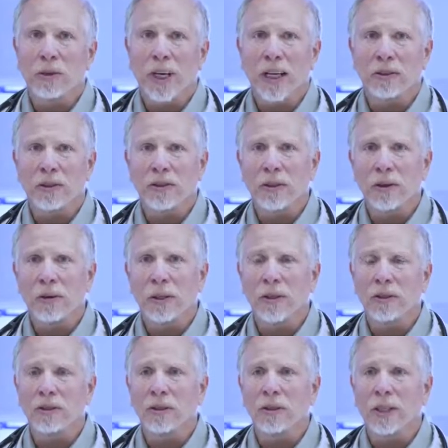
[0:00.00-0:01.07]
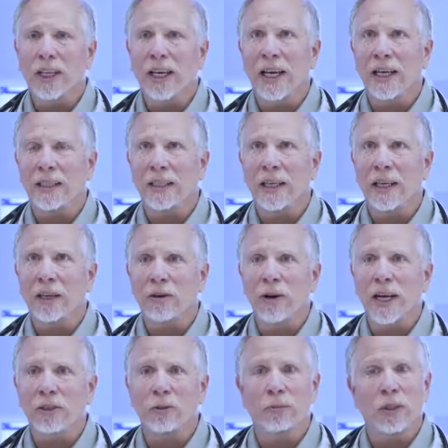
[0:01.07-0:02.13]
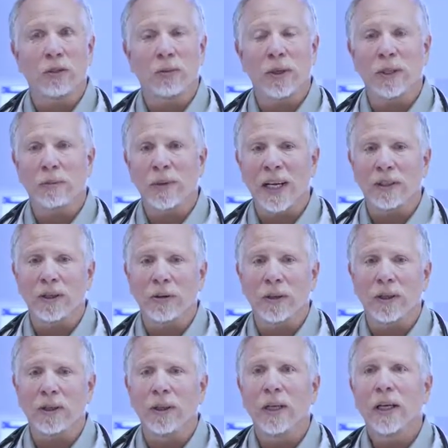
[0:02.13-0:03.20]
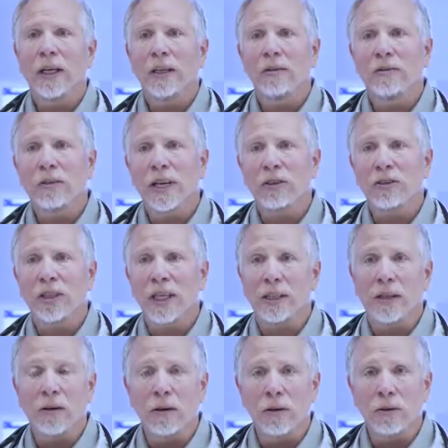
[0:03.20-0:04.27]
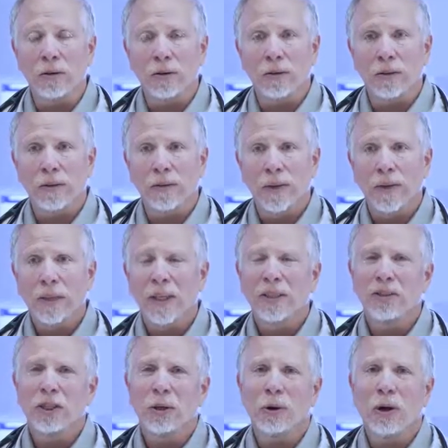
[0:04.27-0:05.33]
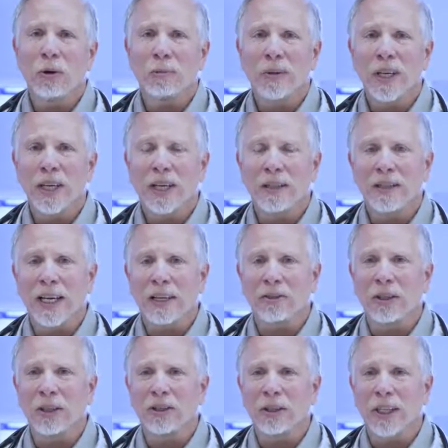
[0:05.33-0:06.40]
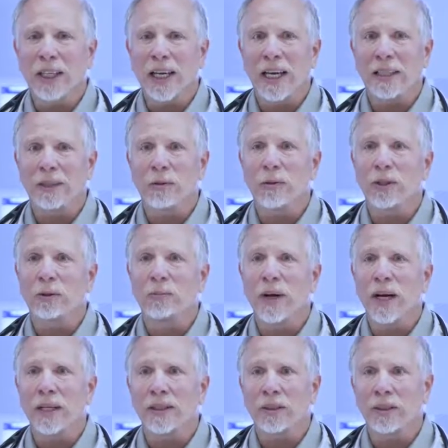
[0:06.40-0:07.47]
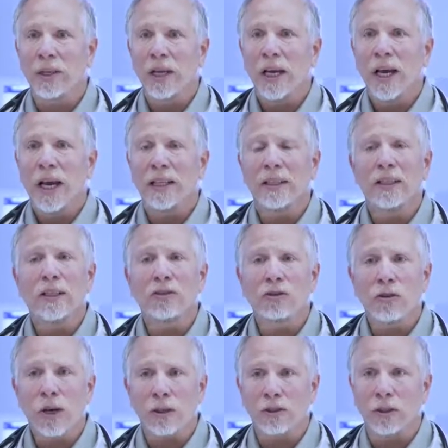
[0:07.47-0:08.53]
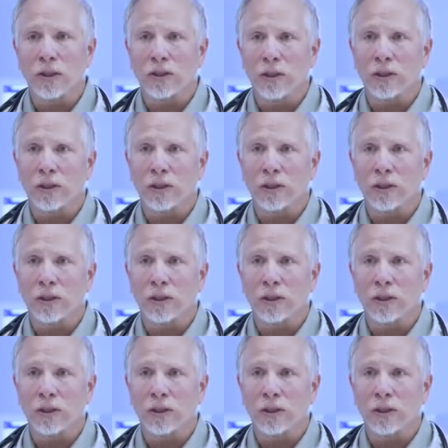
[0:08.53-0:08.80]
procalcitonin is looking at the interaction between the bacterial infection and the host, CRP is actually looking at the response and the destruction